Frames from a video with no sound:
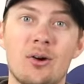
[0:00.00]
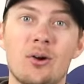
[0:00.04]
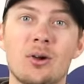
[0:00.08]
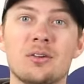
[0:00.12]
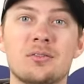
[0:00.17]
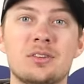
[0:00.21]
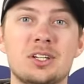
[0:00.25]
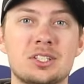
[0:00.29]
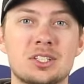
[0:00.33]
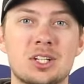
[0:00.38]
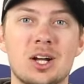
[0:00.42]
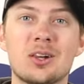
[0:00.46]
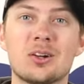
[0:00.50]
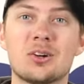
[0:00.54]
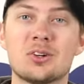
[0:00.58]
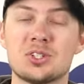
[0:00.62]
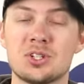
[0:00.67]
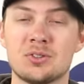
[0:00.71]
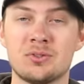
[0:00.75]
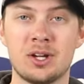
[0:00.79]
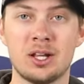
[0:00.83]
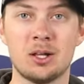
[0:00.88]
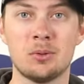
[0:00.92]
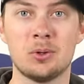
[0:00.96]
all of these colors
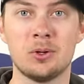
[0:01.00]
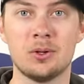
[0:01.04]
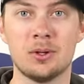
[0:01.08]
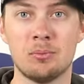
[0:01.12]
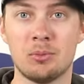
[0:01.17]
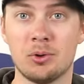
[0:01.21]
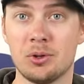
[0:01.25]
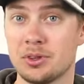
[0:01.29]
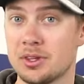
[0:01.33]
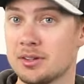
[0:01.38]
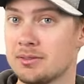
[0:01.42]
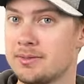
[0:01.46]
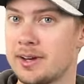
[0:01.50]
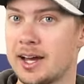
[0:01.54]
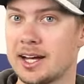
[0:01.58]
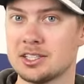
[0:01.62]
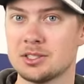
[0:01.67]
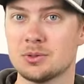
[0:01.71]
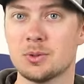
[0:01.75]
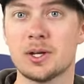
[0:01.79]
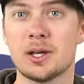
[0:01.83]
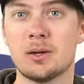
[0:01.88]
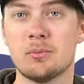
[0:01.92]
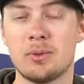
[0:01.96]
available in both the Fat
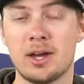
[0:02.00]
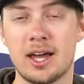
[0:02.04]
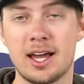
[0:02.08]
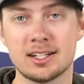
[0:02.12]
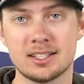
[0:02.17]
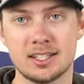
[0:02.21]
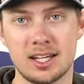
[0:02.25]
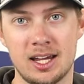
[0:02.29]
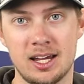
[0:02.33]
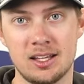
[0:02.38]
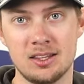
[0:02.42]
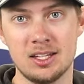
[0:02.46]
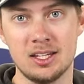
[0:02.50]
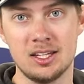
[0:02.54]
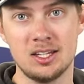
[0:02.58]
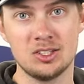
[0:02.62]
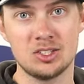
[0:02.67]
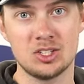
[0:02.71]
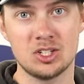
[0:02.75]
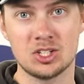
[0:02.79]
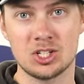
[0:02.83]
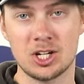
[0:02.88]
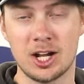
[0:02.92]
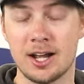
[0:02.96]
Swing Impact and the
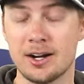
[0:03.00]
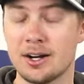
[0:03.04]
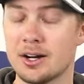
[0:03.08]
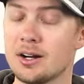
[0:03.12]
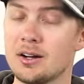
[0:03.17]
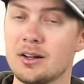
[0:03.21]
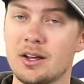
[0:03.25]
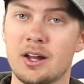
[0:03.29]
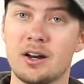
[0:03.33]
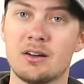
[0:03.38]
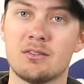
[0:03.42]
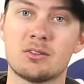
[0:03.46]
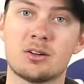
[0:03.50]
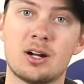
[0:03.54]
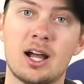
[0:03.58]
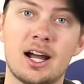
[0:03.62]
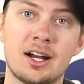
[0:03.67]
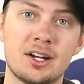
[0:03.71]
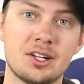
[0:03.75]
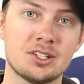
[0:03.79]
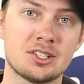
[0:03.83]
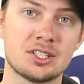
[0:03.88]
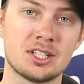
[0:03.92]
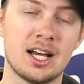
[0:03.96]
Easy Shiner in a
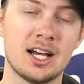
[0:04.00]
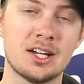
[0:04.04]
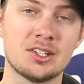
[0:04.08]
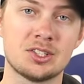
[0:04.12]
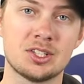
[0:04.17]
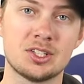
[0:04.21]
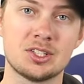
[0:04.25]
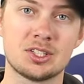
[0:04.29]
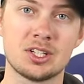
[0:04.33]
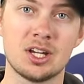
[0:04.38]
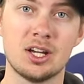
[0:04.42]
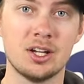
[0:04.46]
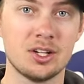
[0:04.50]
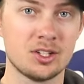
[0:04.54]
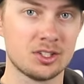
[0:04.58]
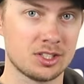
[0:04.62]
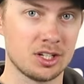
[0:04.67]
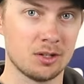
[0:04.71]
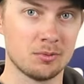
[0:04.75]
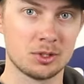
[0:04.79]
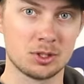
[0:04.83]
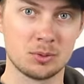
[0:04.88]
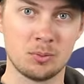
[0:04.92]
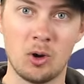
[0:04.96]
variety of sizes,
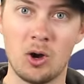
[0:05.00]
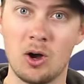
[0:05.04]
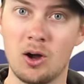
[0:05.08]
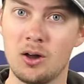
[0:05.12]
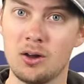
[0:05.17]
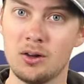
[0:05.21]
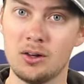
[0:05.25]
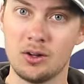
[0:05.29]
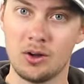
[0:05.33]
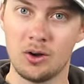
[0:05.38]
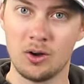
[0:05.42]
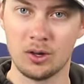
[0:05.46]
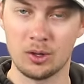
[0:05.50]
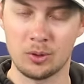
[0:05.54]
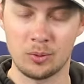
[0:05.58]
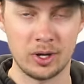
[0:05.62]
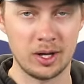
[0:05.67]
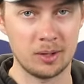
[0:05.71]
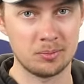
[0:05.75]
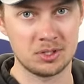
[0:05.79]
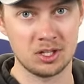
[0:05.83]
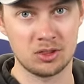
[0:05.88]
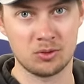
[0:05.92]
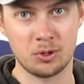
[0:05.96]
some small, all the way
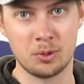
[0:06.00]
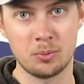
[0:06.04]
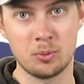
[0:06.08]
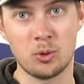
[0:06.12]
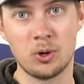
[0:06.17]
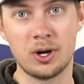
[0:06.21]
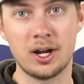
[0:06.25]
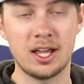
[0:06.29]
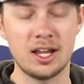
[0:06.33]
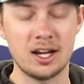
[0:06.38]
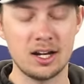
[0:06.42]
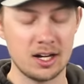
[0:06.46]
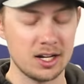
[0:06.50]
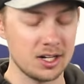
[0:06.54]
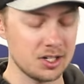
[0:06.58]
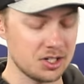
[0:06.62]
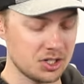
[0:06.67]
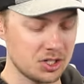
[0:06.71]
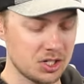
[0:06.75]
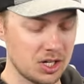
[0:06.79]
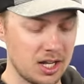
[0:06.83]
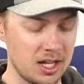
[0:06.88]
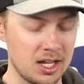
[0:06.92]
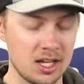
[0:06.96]
up to 3.8
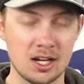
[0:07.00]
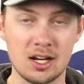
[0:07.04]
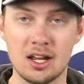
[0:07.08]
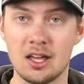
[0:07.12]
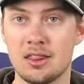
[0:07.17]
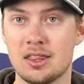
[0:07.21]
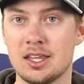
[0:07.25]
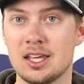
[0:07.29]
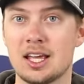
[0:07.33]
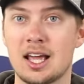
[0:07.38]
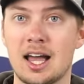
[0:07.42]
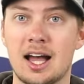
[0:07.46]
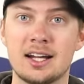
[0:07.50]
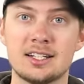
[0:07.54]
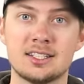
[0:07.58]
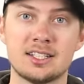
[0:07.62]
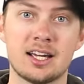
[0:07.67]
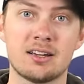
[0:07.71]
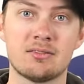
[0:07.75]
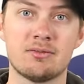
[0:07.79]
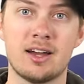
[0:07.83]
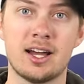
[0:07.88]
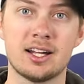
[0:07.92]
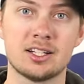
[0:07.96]
inch in the
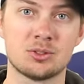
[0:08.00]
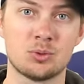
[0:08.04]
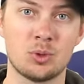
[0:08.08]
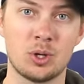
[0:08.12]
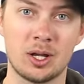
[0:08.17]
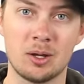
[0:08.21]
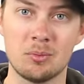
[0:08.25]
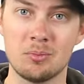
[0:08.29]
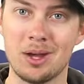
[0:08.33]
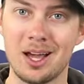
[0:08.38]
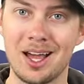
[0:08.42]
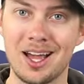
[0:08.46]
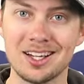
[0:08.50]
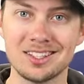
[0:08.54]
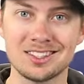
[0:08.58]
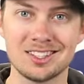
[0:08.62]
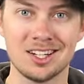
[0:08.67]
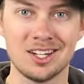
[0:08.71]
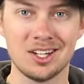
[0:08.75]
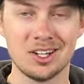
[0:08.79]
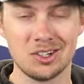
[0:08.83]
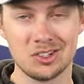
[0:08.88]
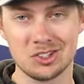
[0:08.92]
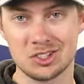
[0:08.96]
Kytech Fat Swing Impact.
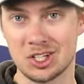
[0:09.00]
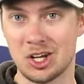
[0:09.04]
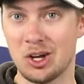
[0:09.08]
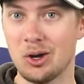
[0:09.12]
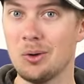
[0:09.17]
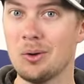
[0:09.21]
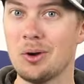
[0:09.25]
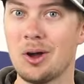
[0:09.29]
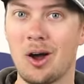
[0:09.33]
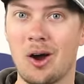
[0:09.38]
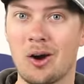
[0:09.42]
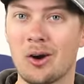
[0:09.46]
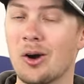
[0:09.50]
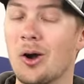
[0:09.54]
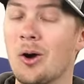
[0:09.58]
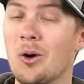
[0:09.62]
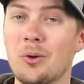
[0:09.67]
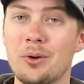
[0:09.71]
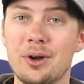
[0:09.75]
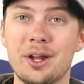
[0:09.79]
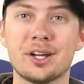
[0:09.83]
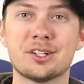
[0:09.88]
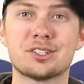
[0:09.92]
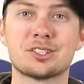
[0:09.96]
So our
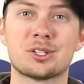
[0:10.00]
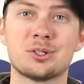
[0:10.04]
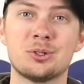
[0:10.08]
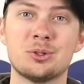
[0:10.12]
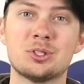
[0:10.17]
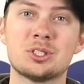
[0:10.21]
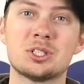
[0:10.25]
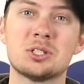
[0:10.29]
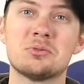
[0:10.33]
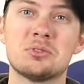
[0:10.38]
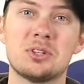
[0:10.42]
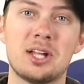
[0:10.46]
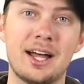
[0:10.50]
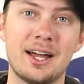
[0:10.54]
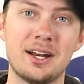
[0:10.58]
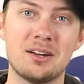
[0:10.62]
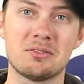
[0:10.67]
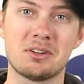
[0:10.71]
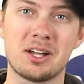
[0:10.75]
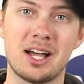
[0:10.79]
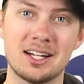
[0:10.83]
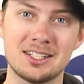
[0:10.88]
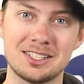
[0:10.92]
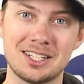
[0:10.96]
own exclusive line of
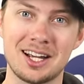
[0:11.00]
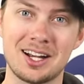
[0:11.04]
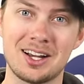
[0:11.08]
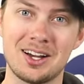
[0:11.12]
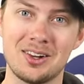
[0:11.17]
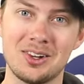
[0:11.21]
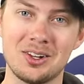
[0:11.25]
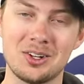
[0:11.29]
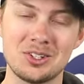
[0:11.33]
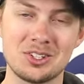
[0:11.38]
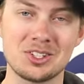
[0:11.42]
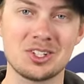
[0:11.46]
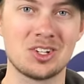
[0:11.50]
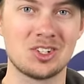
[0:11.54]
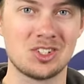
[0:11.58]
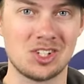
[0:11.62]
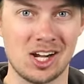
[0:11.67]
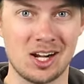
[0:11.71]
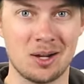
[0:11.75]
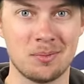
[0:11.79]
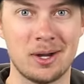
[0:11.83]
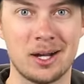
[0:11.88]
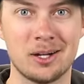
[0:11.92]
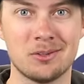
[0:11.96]
Kytech colors,
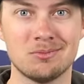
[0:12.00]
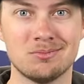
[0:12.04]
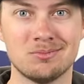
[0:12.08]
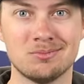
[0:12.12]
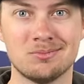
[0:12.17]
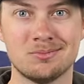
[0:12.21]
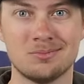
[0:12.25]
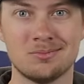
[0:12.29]
check them out.